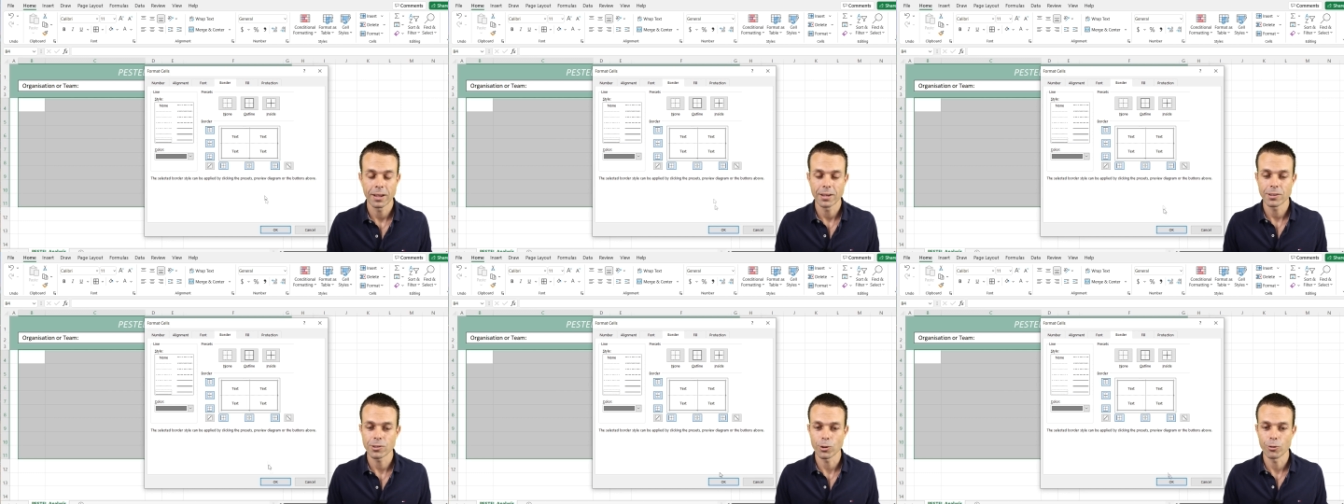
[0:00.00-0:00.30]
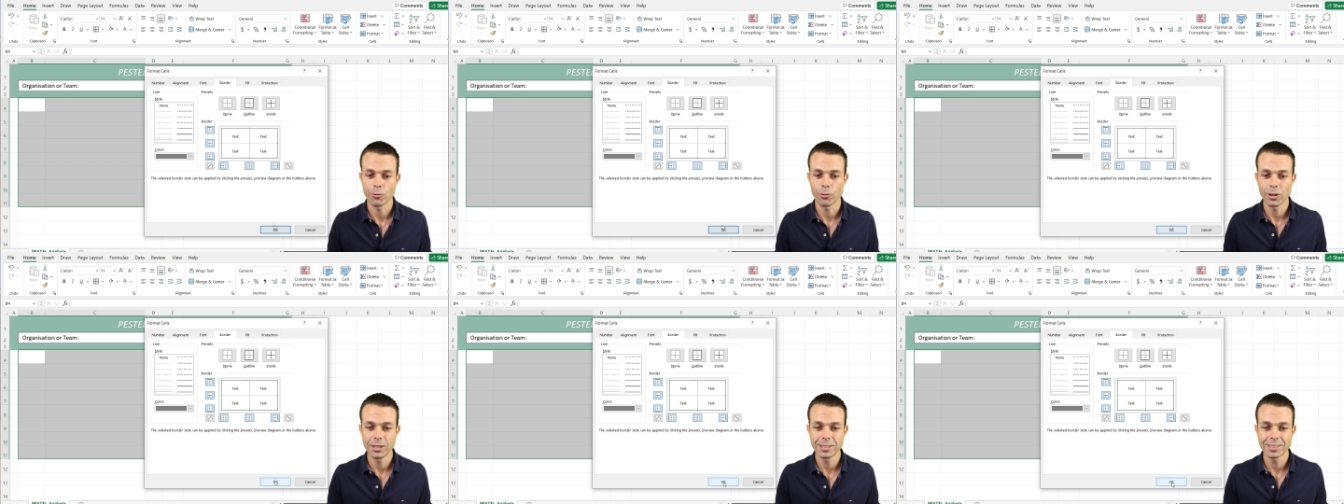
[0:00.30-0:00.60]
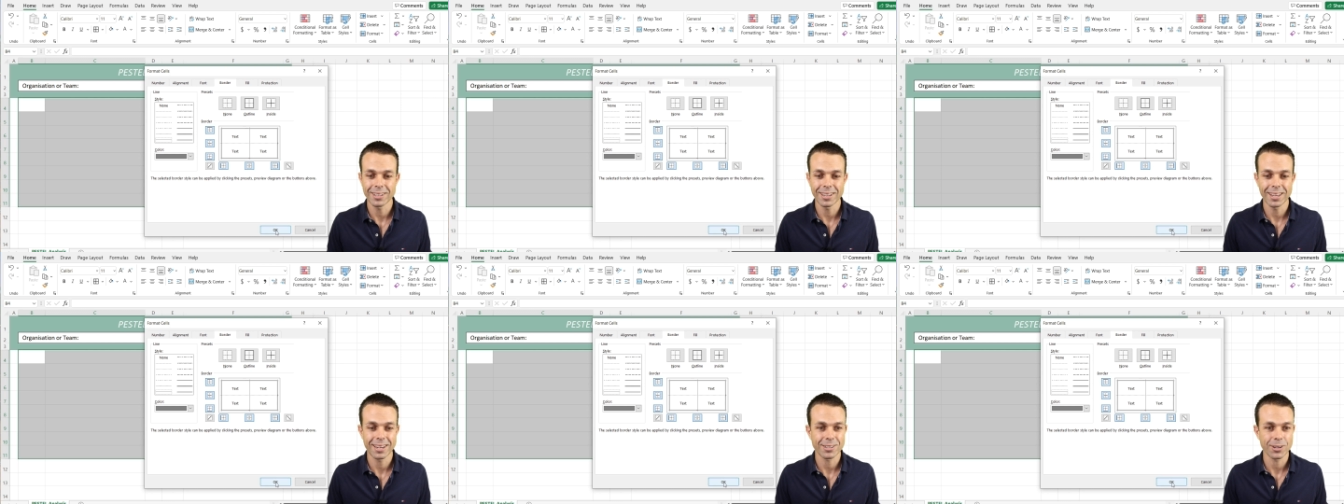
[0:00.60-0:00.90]
So if we
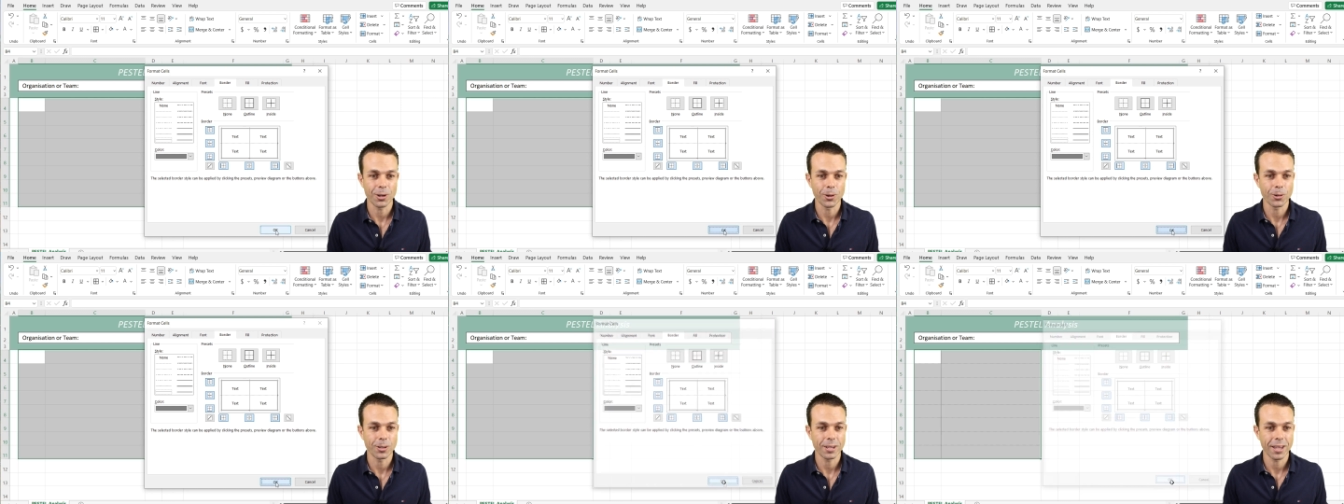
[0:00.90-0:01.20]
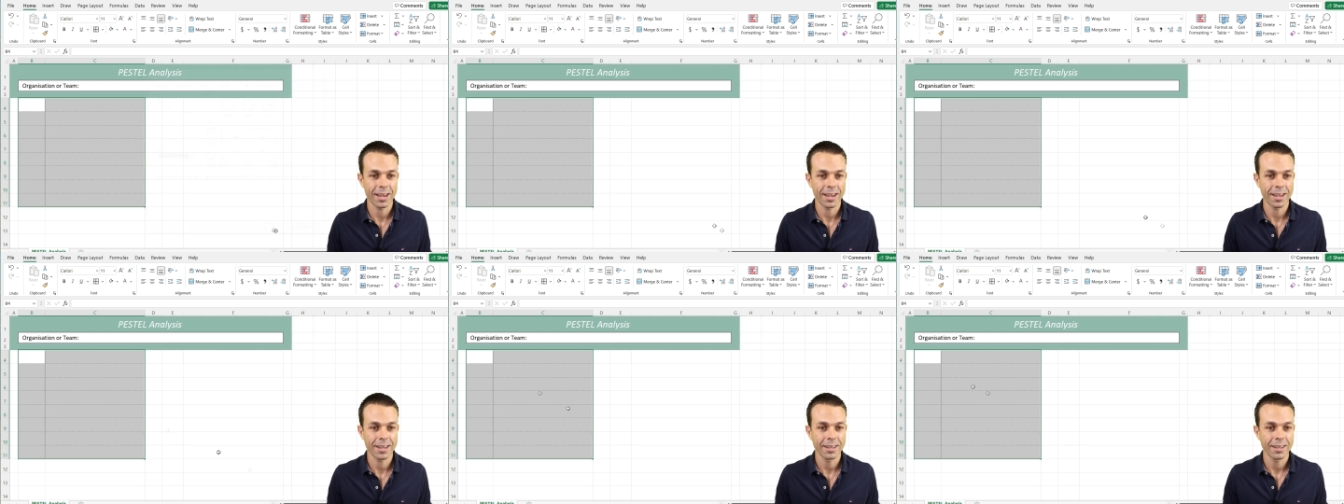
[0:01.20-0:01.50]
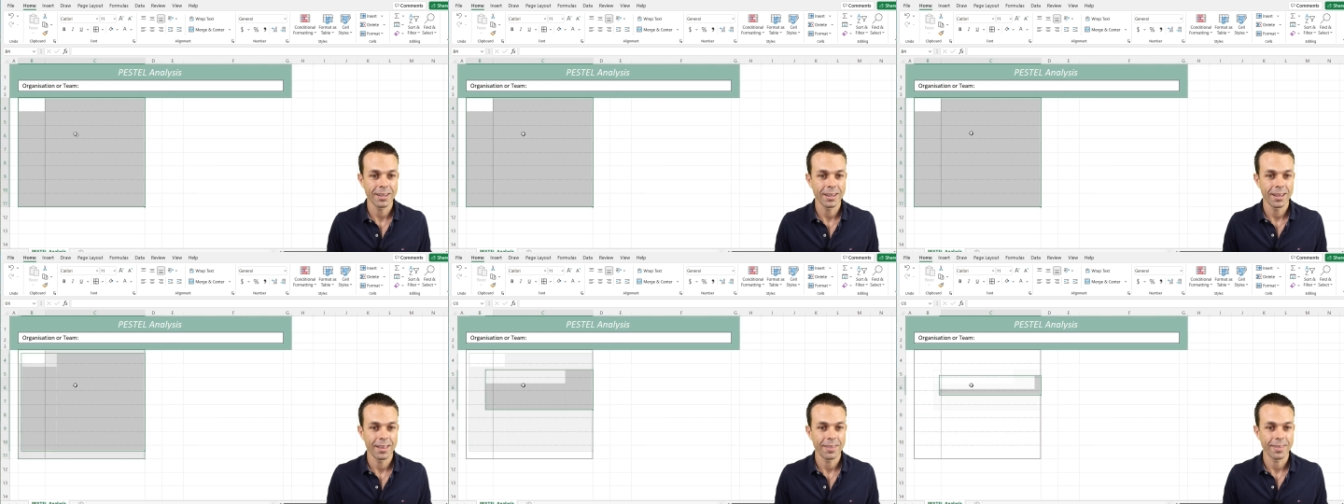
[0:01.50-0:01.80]
select OK,
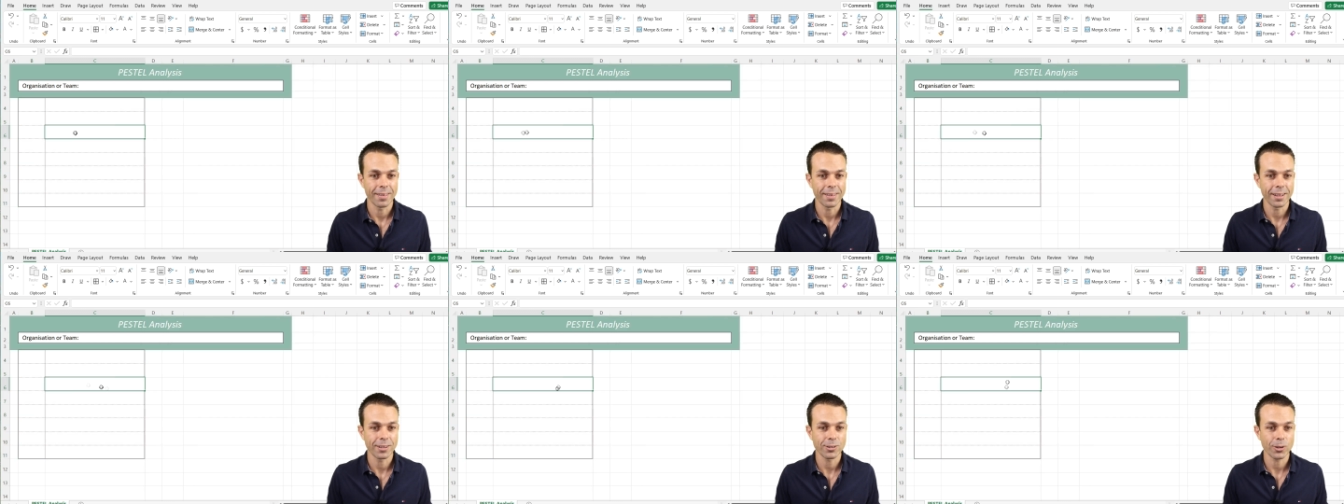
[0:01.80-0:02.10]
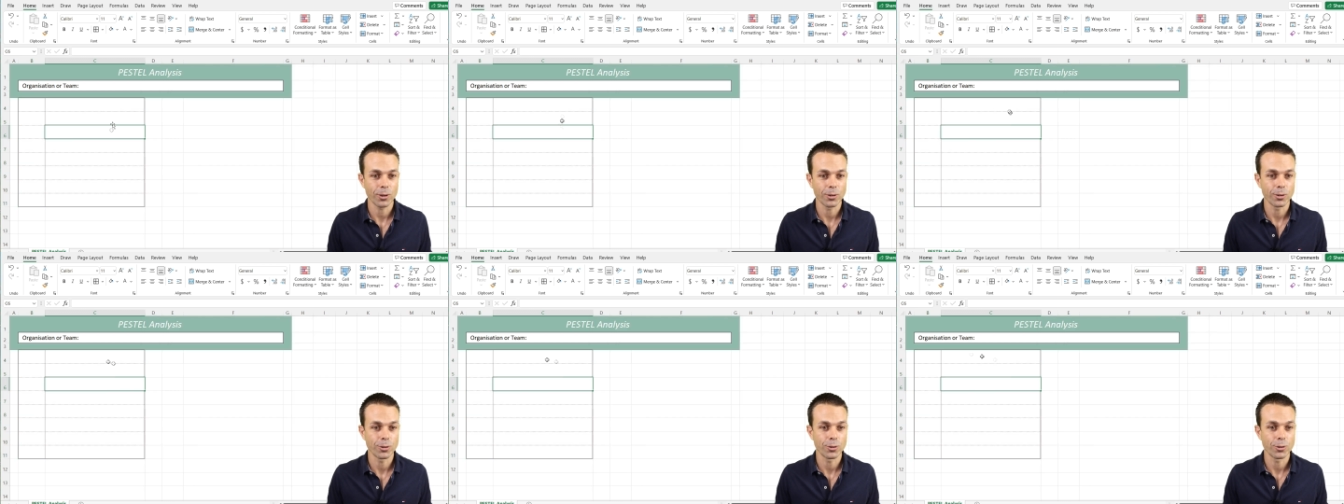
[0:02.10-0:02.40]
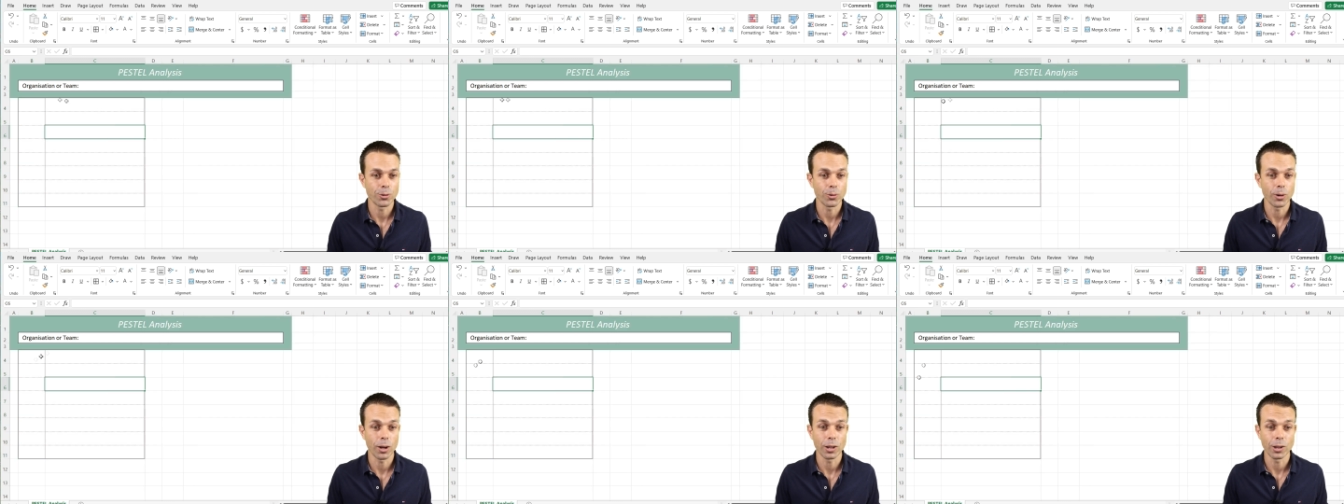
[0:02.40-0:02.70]
then that's going to
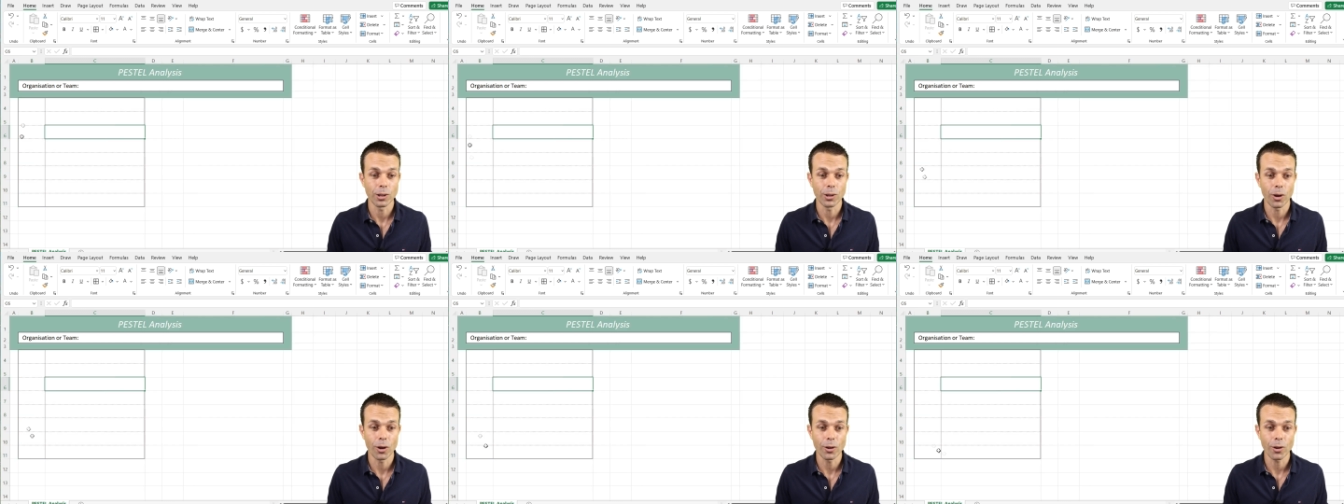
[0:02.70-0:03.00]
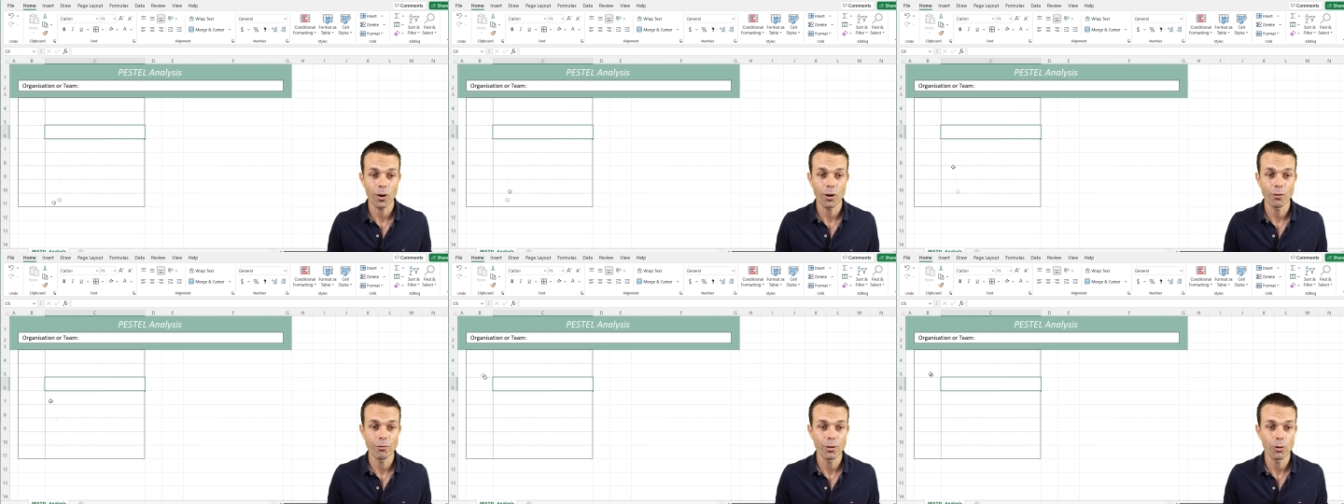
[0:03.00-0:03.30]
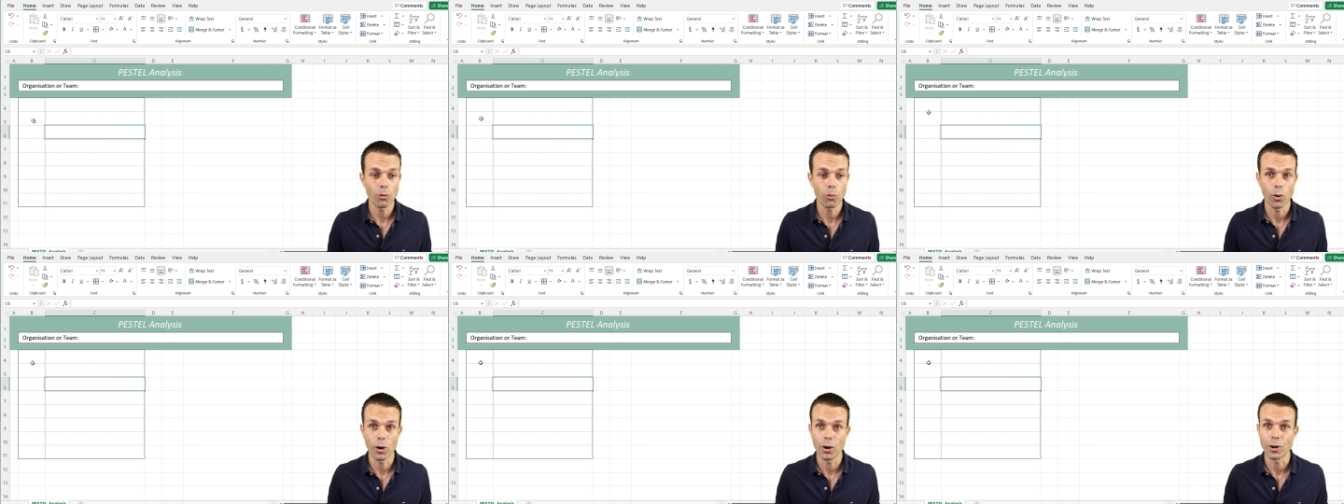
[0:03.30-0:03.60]
do a lot of
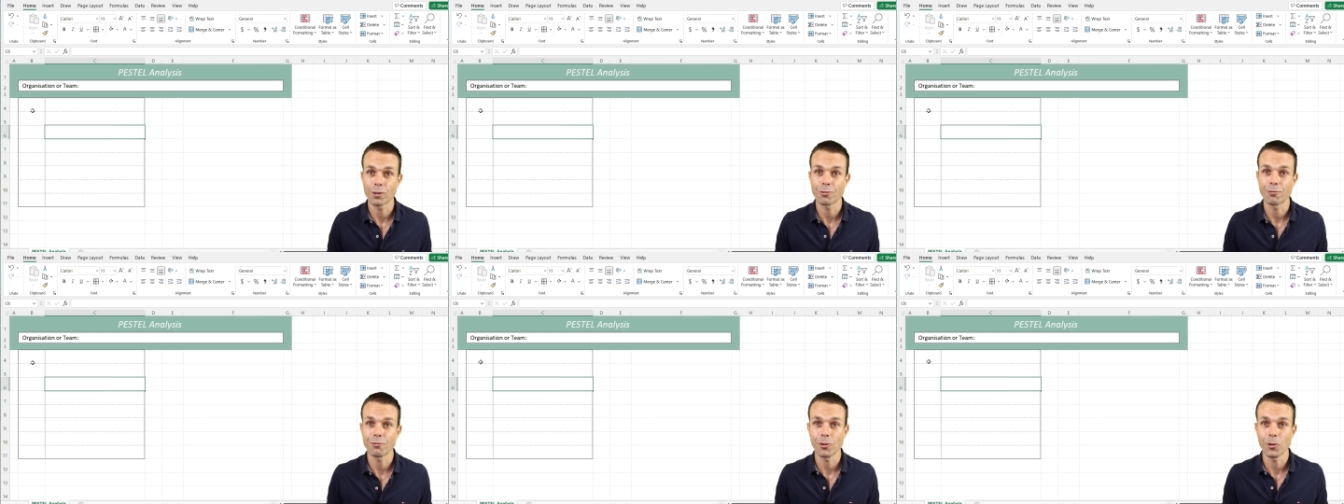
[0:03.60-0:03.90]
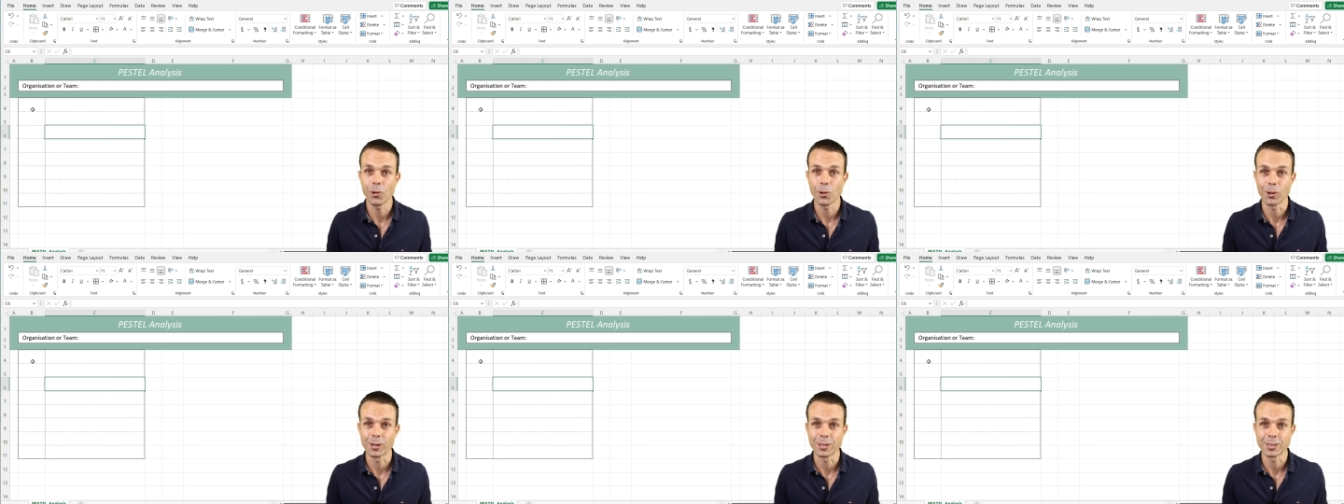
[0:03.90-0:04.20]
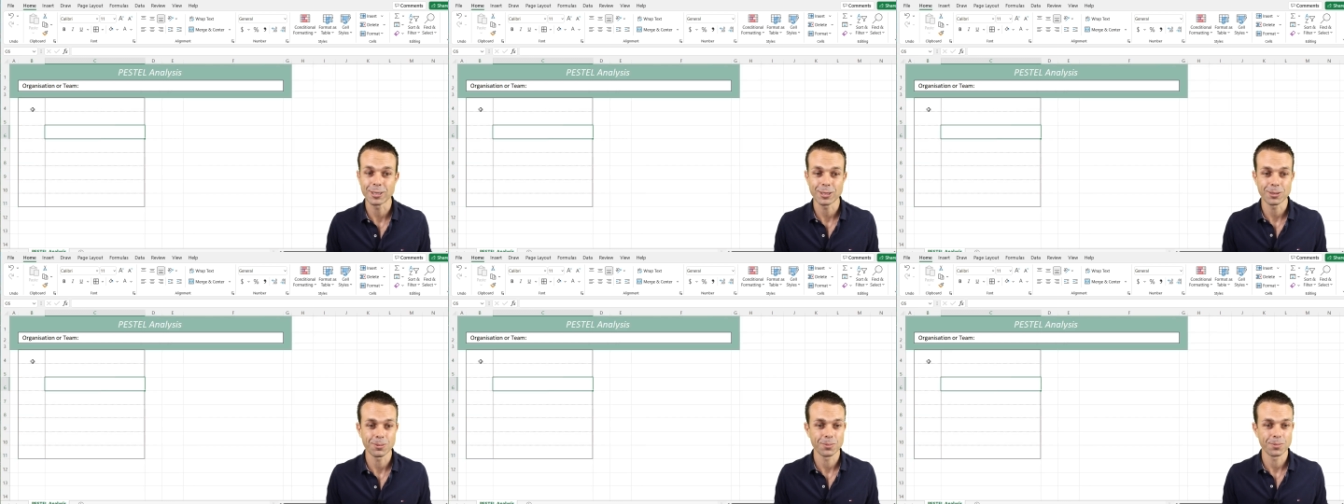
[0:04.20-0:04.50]
the work for
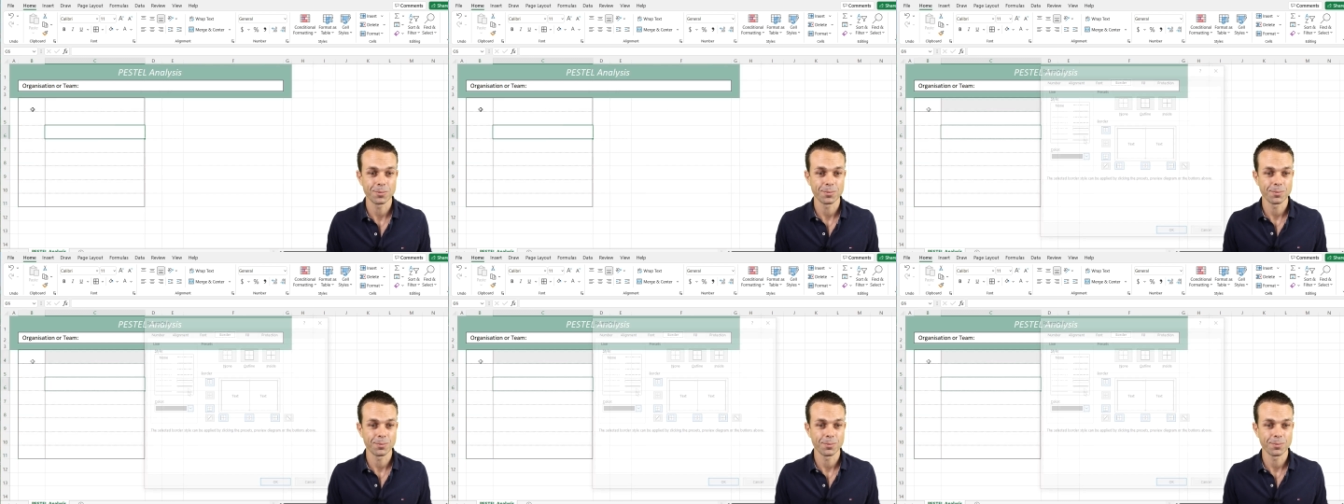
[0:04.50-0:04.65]
us